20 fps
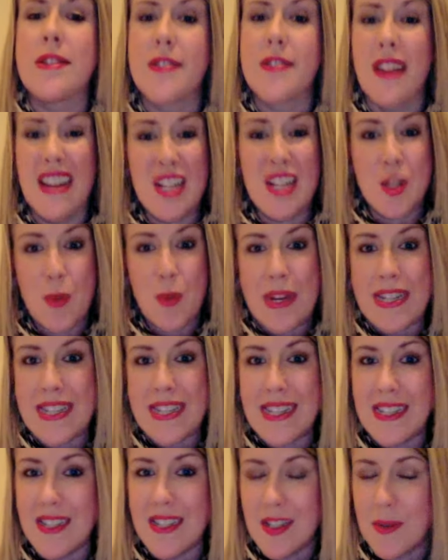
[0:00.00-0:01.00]
so like
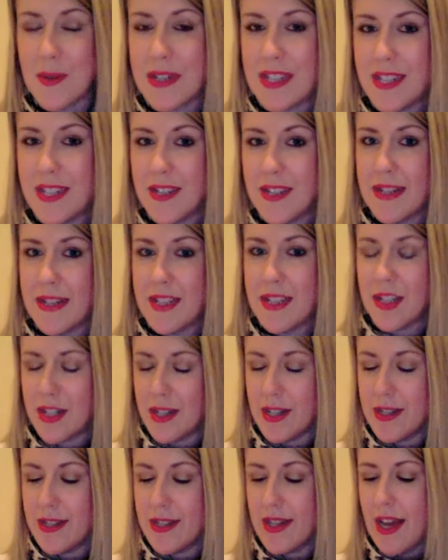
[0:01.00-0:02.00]
20 to 22
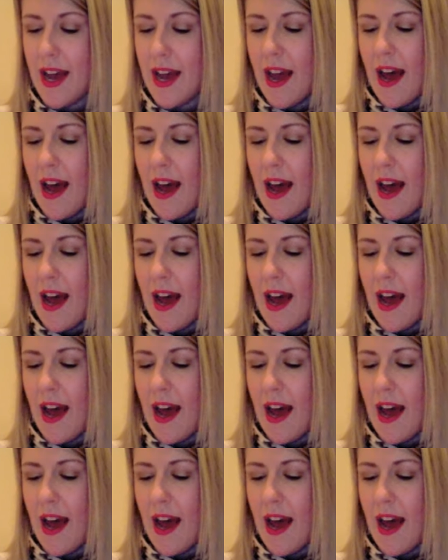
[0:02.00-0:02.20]
inches.